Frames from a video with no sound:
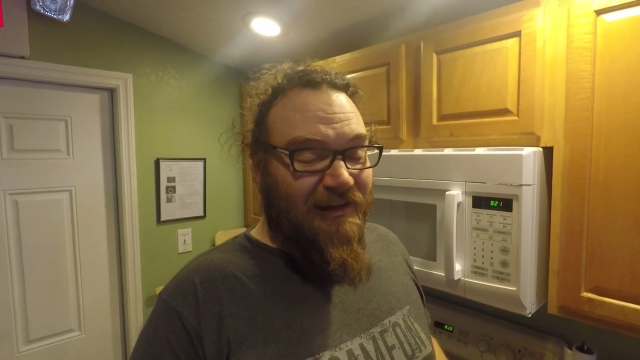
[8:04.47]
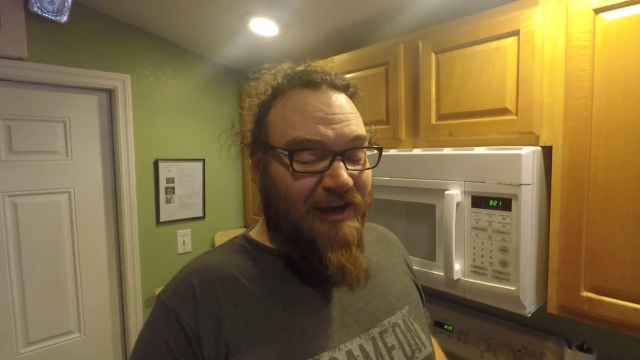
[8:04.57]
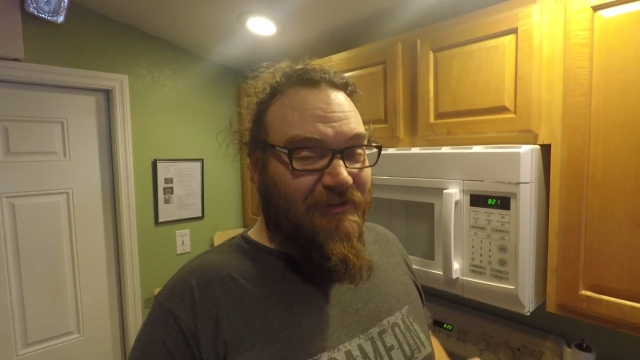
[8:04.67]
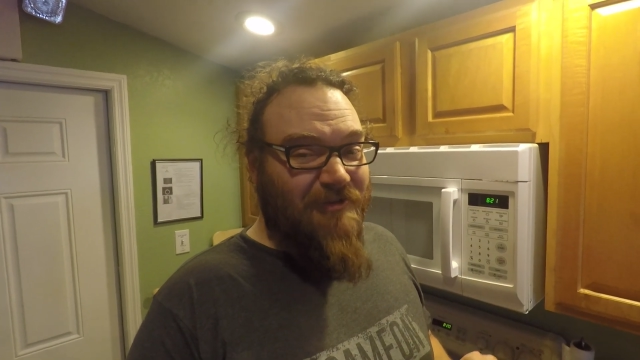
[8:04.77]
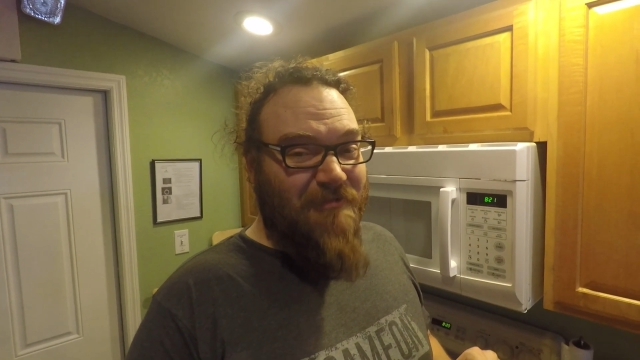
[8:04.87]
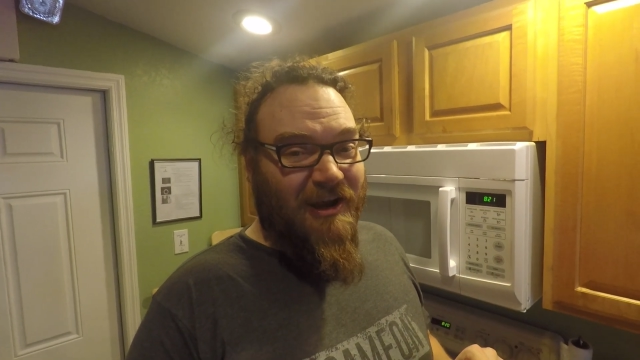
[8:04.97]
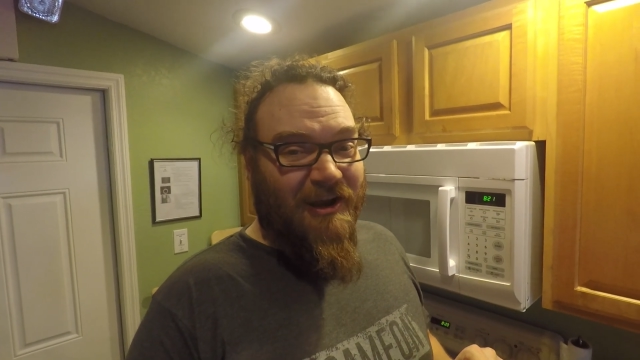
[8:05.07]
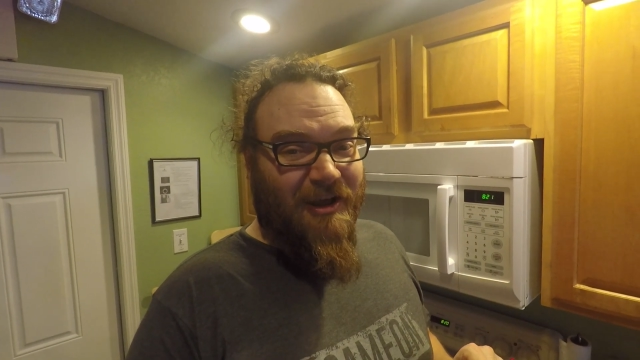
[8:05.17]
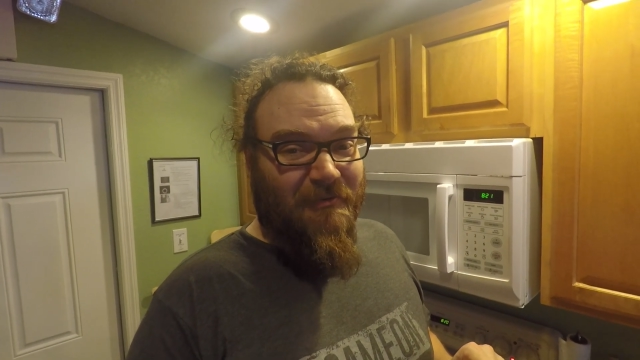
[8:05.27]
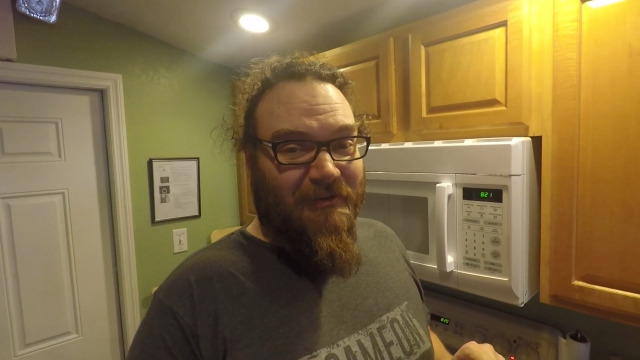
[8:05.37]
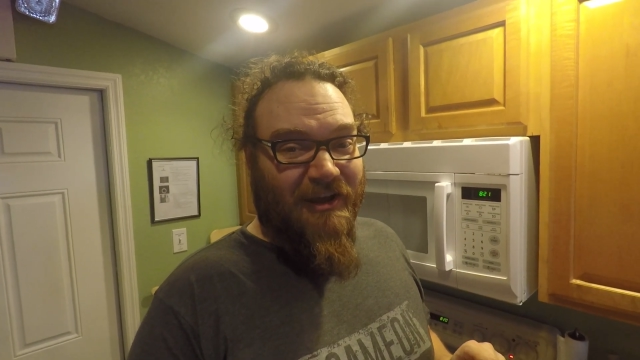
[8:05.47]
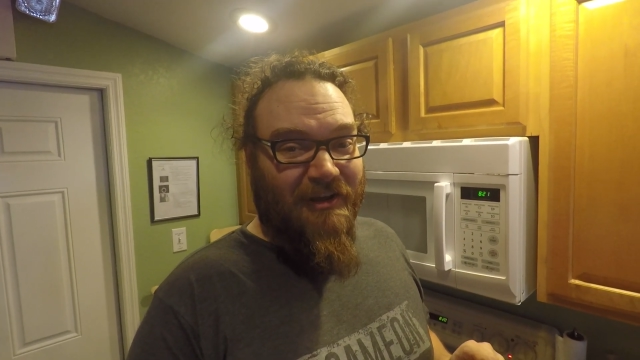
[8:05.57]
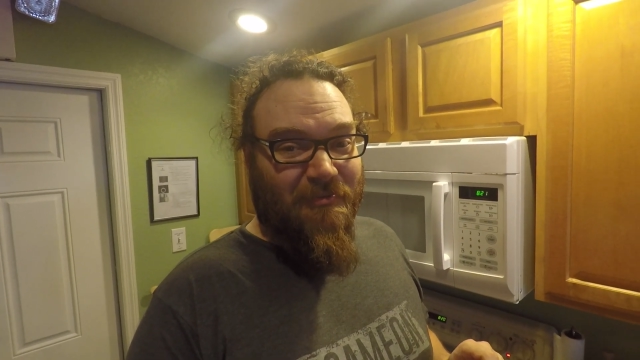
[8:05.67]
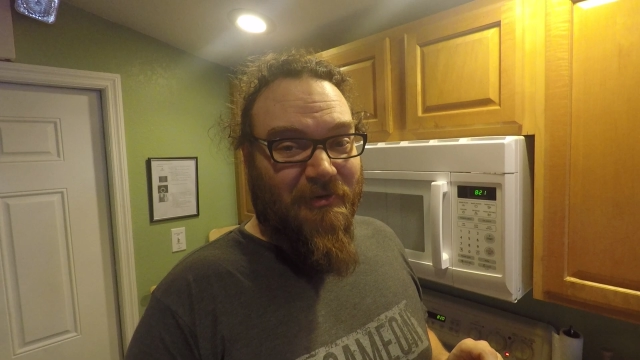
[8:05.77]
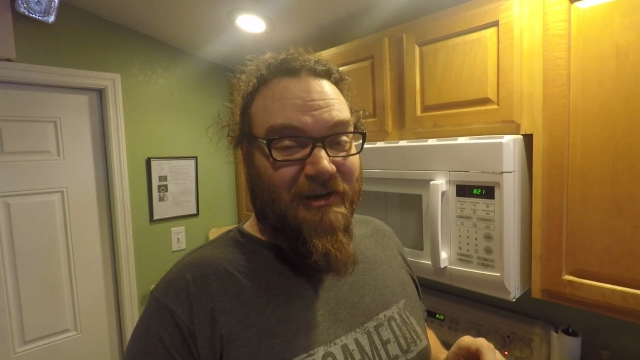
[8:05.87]
I've only made it a couple
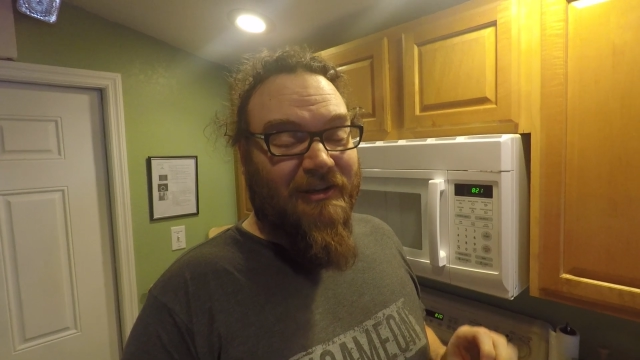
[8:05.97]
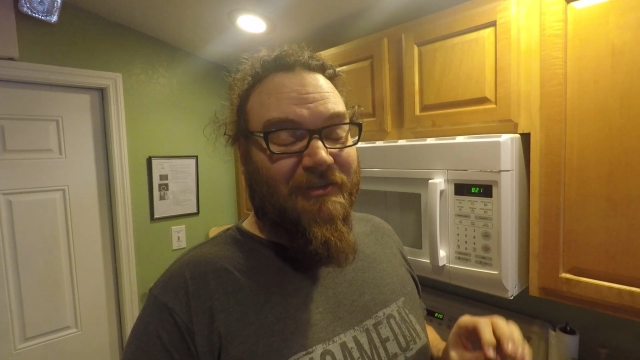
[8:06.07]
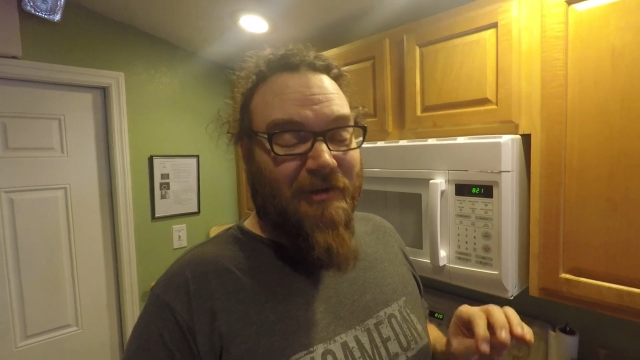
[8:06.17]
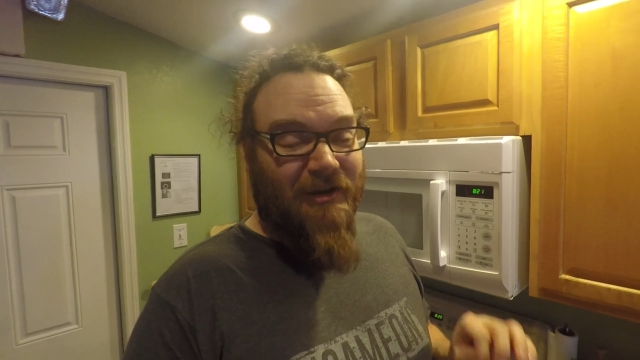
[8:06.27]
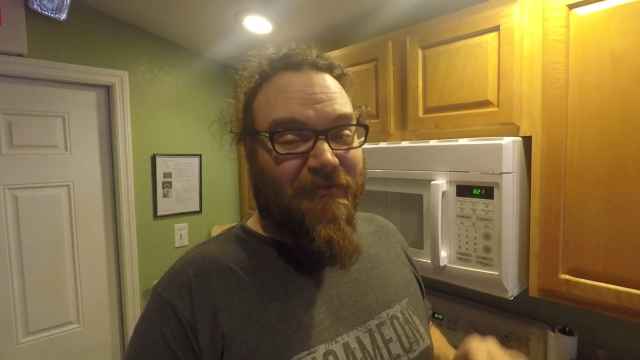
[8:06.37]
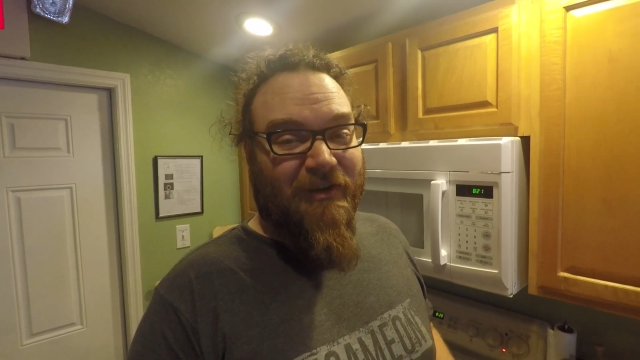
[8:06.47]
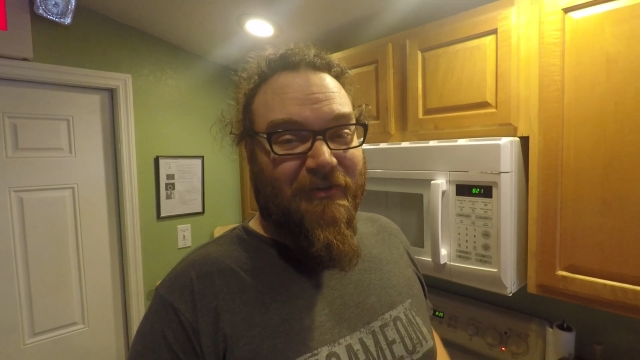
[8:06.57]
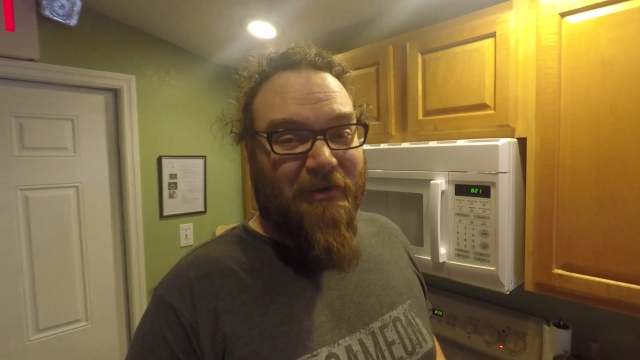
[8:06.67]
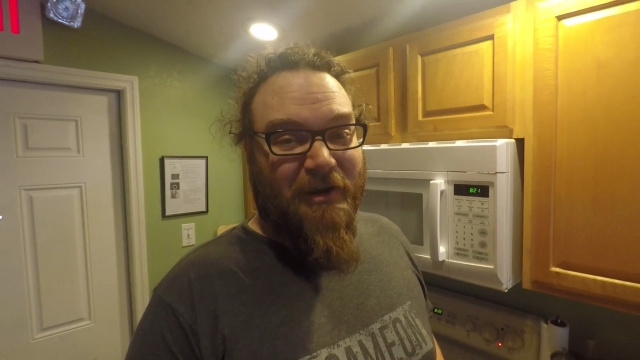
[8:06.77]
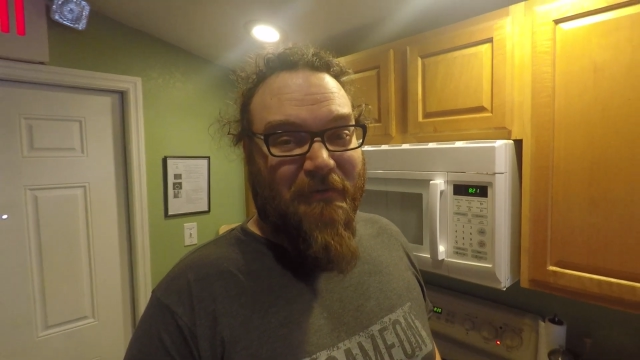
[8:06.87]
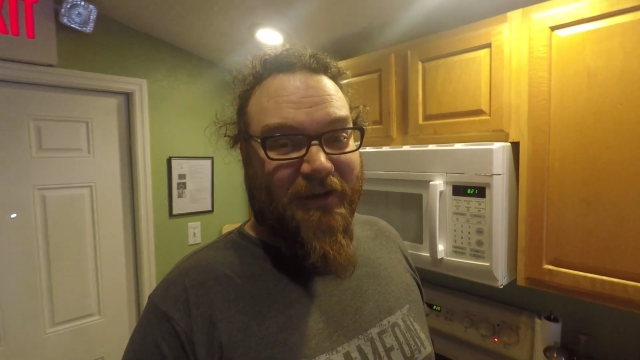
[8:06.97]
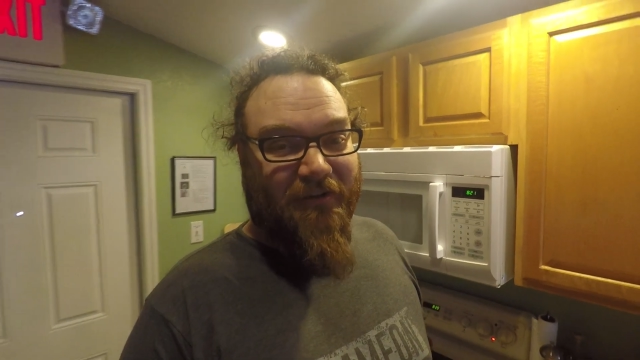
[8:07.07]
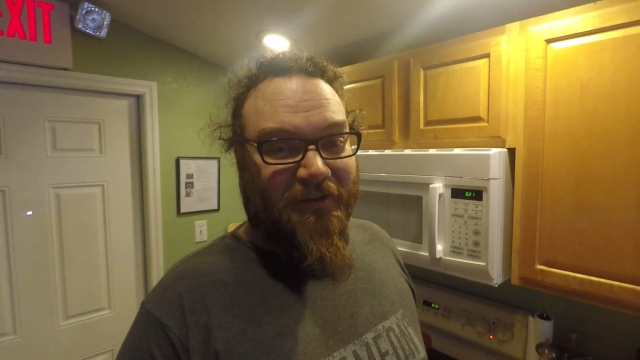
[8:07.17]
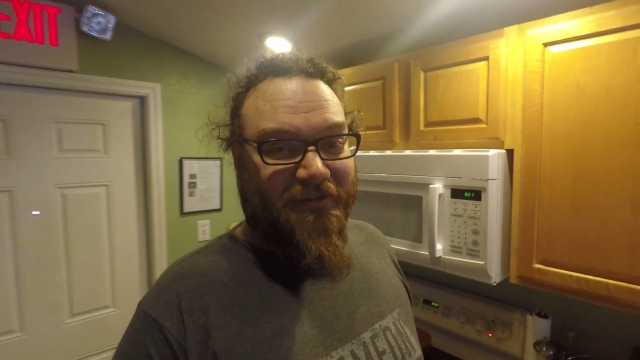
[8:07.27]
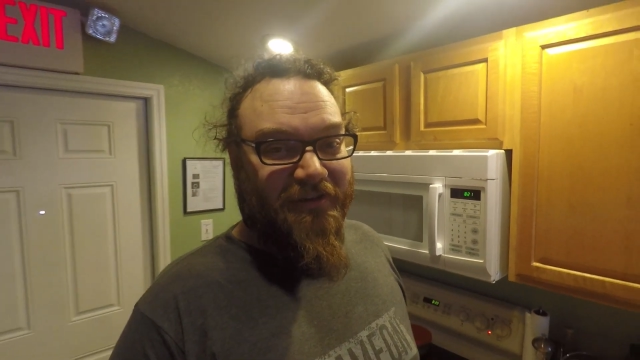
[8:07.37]
times, but it is my favorite way to make a
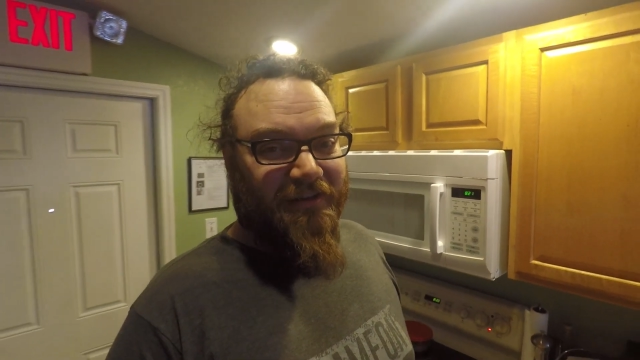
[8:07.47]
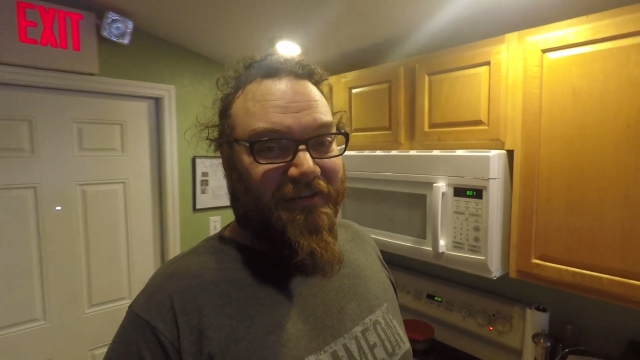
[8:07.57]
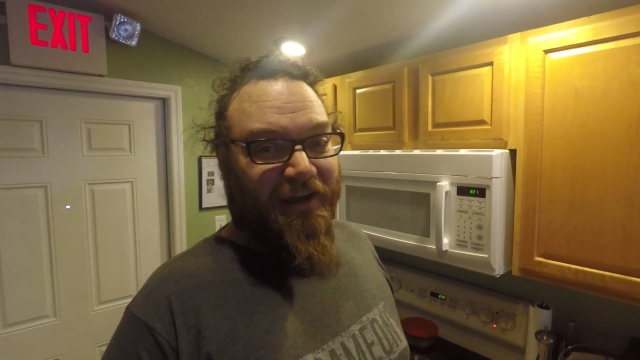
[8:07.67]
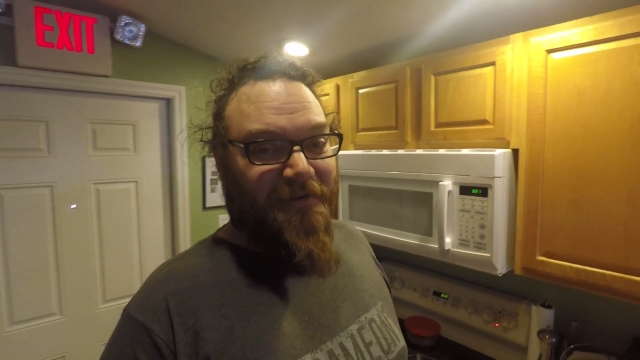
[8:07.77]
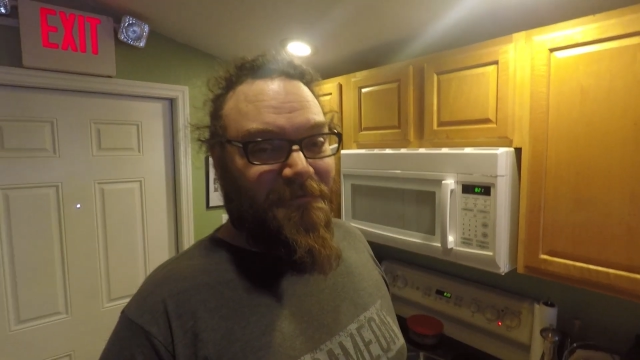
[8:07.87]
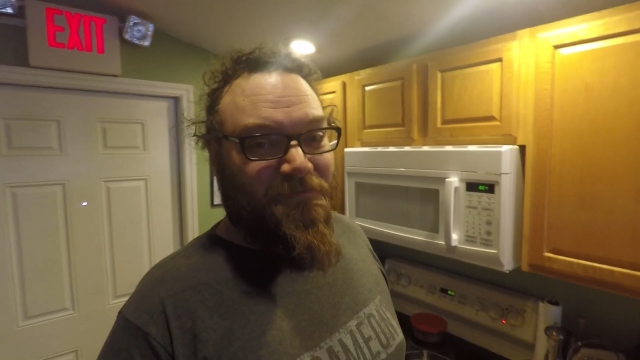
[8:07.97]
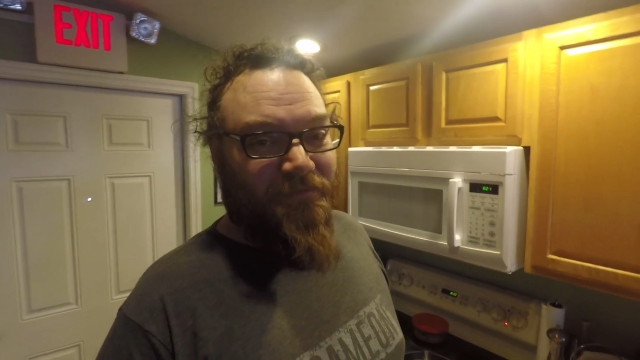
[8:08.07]
grilled cheese now.